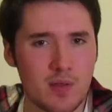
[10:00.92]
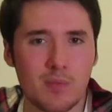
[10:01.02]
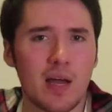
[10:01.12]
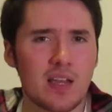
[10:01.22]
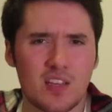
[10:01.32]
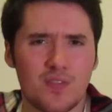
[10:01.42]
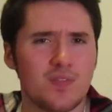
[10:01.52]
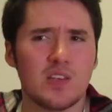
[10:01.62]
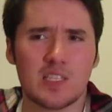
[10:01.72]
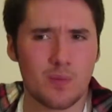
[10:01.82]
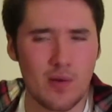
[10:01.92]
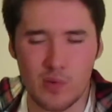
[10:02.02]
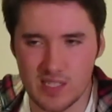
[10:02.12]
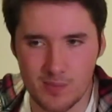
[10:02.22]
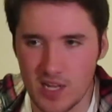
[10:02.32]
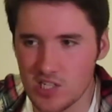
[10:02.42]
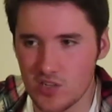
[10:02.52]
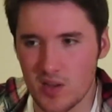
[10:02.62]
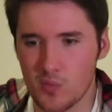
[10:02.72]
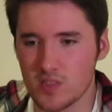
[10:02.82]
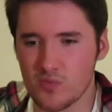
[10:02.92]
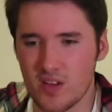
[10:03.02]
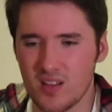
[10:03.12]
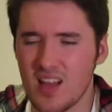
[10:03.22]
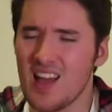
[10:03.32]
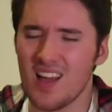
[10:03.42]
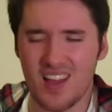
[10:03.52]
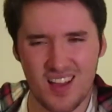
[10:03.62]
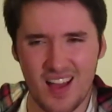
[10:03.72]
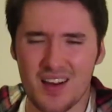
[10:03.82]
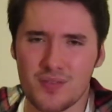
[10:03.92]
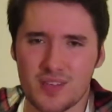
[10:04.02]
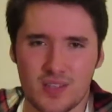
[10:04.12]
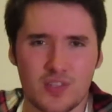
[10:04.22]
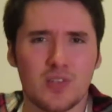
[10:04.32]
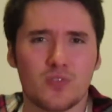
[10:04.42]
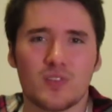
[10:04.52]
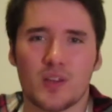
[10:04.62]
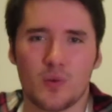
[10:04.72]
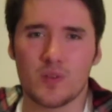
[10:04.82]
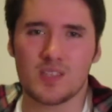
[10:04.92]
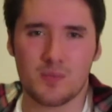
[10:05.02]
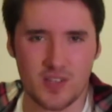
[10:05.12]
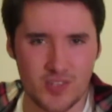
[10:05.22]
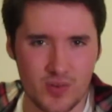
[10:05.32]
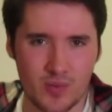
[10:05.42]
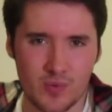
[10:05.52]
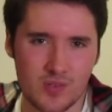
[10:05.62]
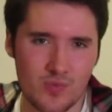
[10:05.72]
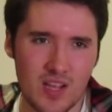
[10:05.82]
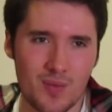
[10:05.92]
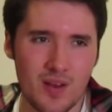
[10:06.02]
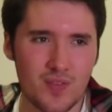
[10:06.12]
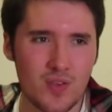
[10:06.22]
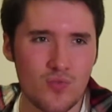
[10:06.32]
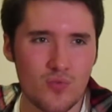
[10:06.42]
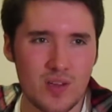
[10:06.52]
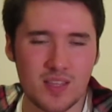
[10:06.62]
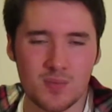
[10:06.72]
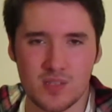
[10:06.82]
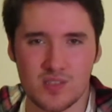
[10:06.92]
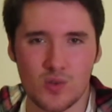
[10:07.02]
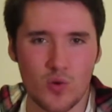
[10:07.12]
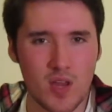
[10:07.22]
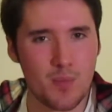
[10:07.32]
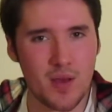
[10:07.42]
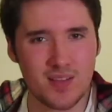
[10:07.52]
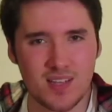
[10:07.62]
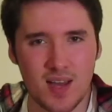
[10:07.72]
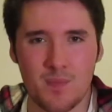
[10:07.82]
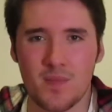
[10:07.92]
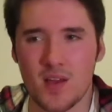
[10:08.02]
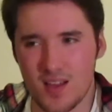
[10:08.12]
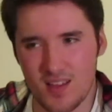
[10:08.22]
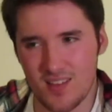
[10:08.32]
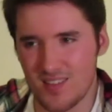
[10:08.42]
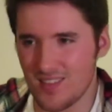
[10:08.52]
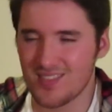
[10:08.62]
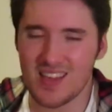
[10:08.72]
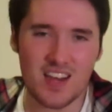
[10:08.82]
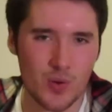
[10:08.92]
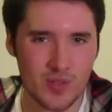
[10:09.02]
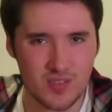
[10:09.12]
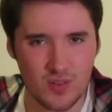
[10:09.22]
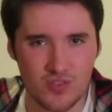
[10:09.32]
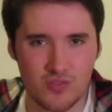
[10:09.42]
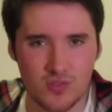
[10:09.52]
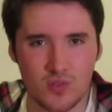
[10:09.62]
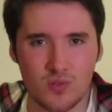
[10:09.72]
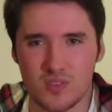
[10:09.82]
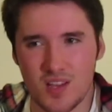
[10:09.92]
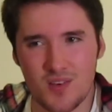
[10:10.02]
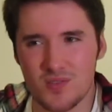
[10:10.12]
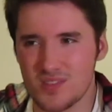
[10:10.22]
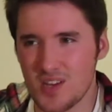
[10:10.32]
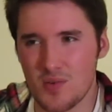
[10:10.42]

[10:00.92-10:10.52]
it might confuse them about what's imaginary and what's real. I don't think so. Children know what's imaginary and what's real. I mean, if you read them a story at bedtime, they know it's not true. So